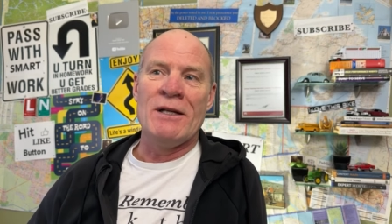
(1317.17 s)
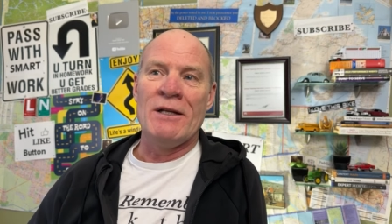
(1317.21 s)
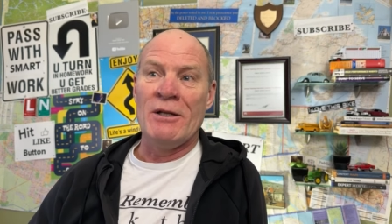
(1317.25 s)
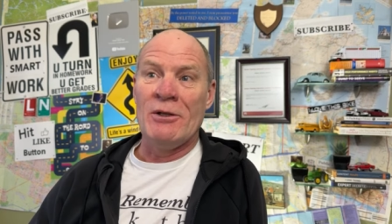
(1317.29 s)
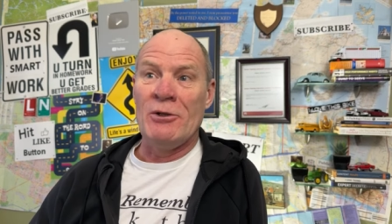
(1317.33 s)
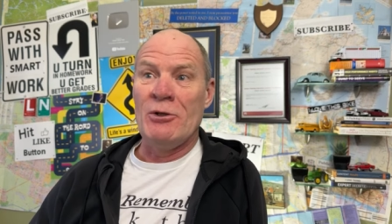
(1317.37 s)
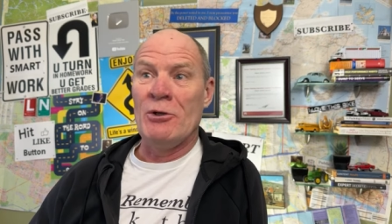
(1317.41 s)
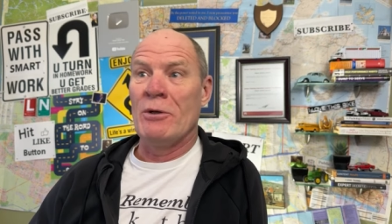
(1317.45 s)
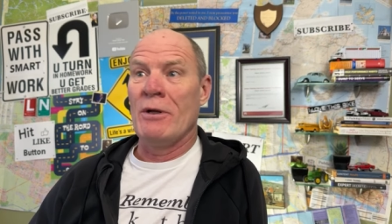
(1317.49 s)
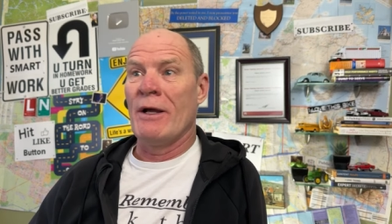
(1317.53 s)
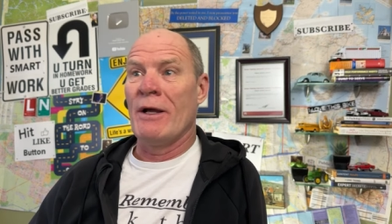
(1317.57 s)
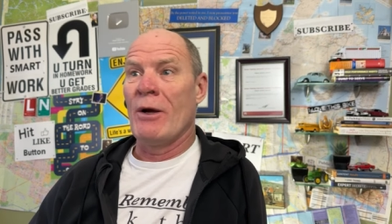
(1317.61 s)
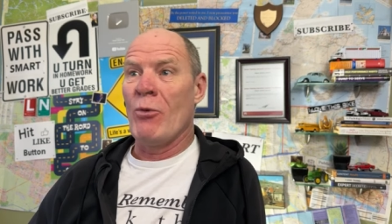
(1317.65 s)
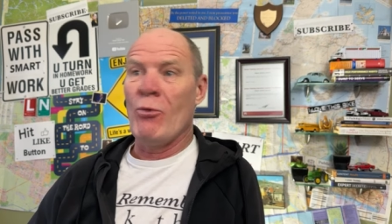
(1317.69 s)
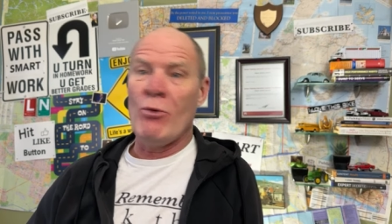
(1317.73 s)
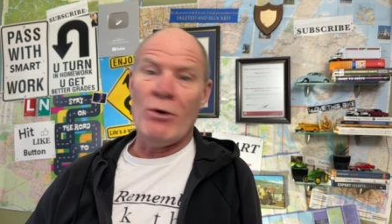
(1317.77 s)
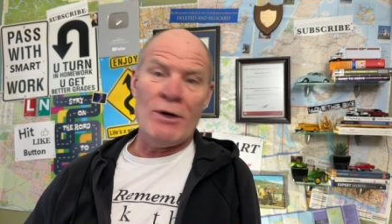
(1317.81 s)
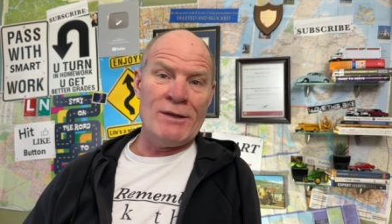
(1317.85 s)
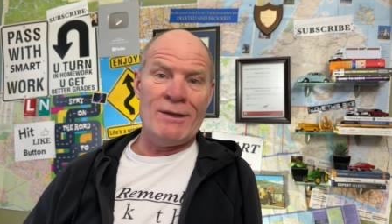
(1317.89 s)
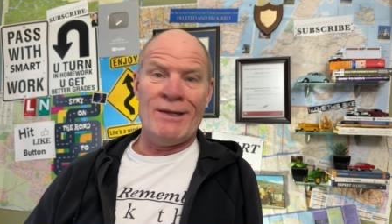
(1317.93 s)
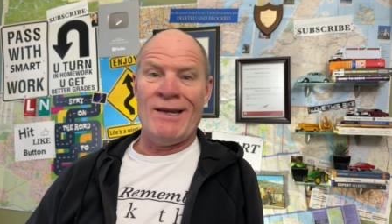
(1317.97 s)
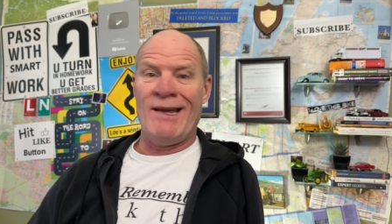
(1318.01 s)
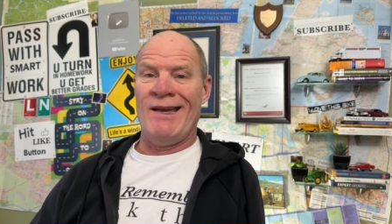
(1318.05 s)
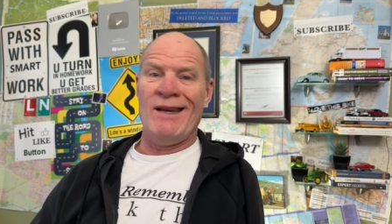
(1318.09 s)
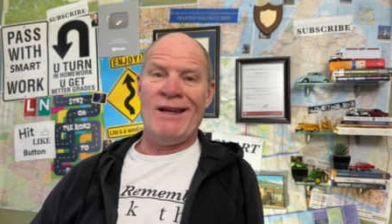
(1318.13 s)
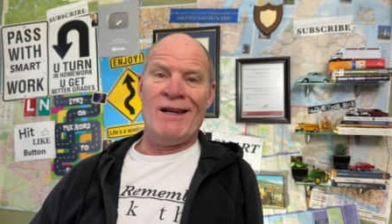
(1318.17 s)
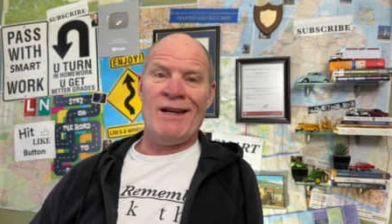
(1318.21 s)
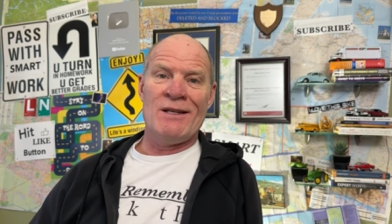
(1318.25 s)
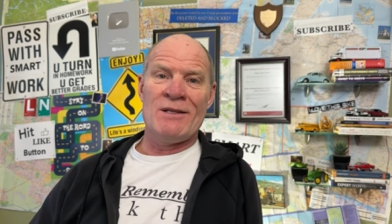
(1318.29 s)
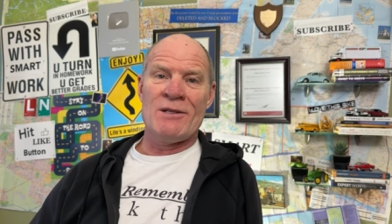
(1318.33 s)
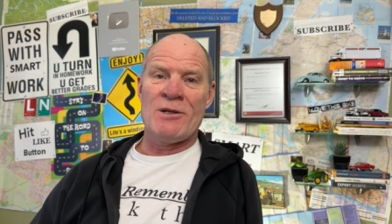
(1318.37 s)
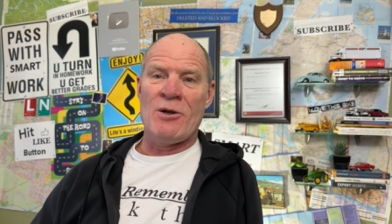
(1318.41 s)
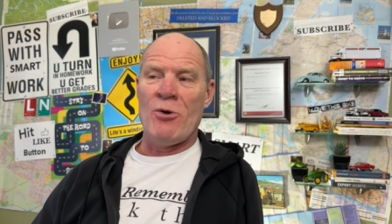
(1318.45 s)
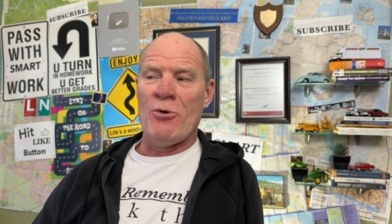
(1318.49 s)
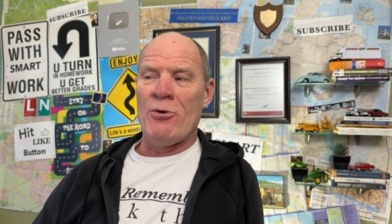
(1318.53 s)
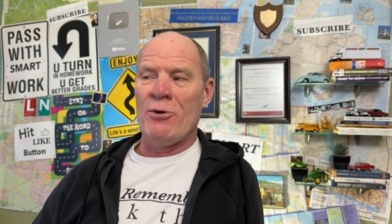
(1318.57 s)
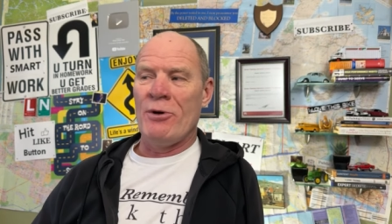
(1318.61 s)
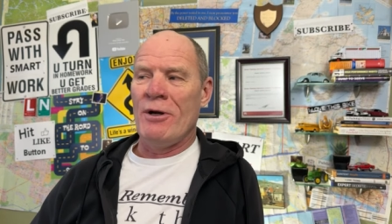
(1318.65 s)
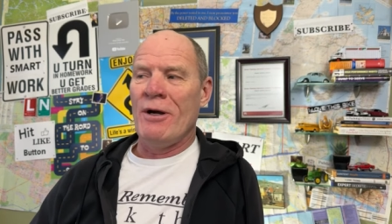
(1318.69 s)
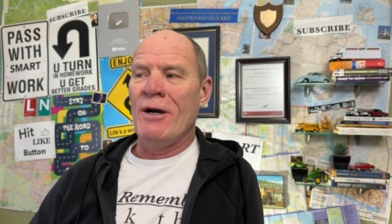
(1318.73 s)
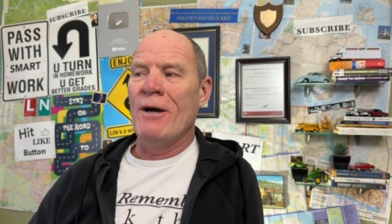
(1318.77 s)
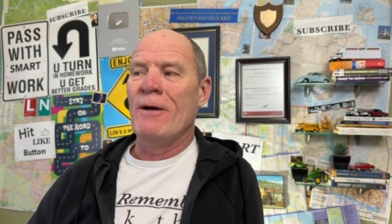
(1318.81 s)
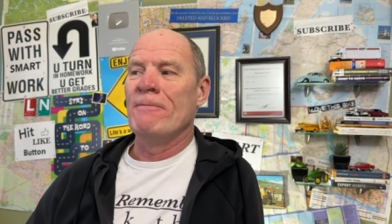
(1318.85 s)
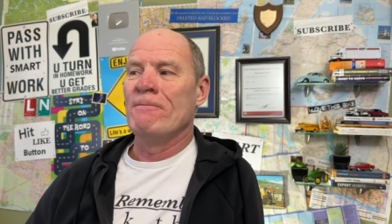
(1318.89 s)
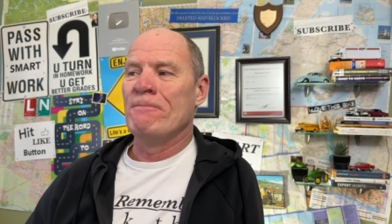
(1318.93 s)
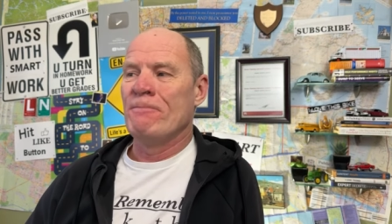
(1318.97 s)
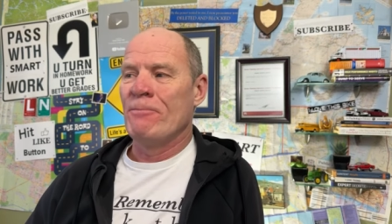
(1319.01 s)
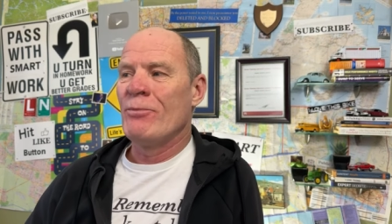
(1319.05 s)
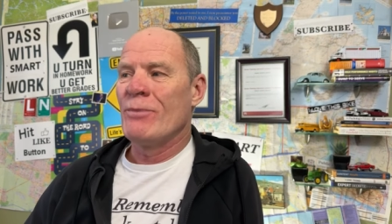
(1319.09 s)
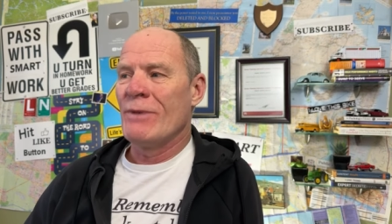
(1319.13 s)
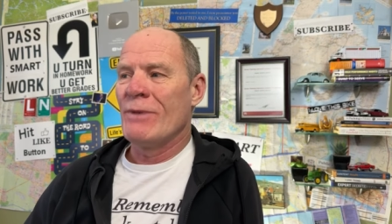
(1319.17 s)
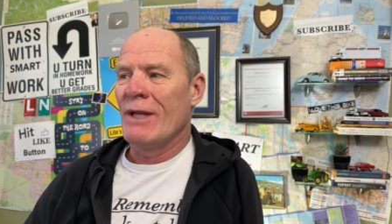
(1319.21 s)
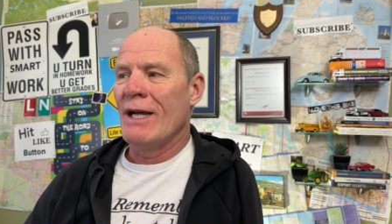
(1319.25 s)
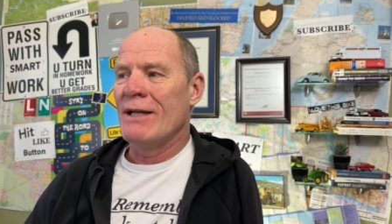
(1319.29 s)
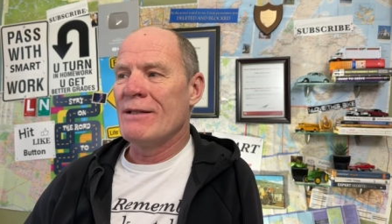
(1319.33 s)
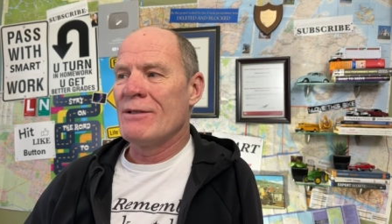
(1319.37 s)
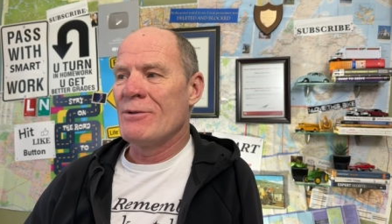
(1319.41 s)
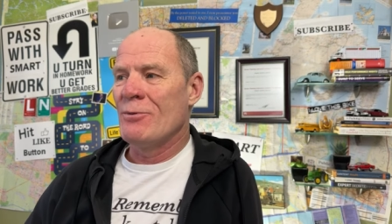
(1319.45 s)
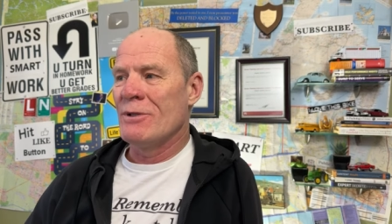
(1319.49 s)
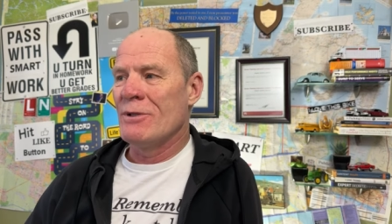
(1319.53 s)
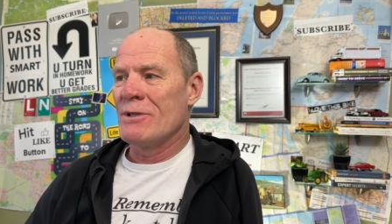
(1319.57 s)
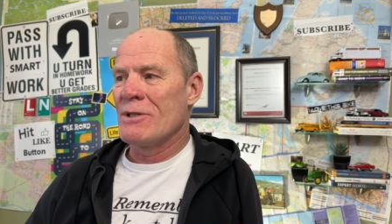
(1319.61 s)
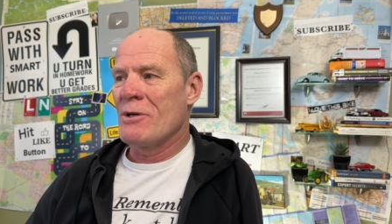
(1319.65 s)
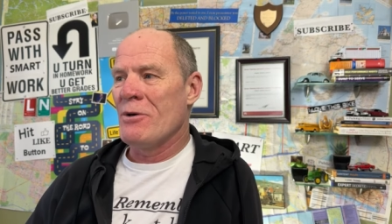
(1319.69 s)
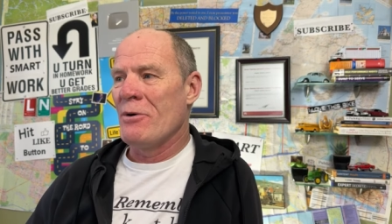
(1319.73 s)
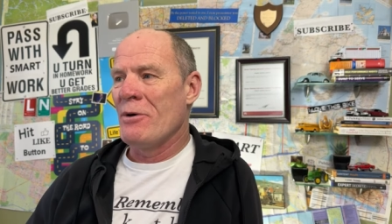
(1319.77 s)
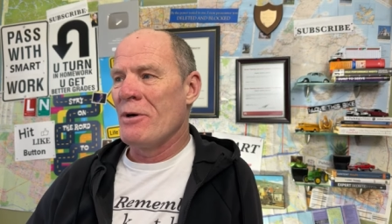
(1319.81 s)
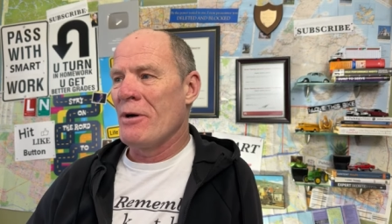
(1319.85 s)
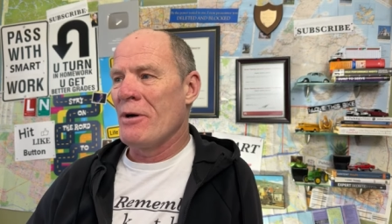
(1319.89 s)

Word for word: and you're like, what the heck is going on? That's what's going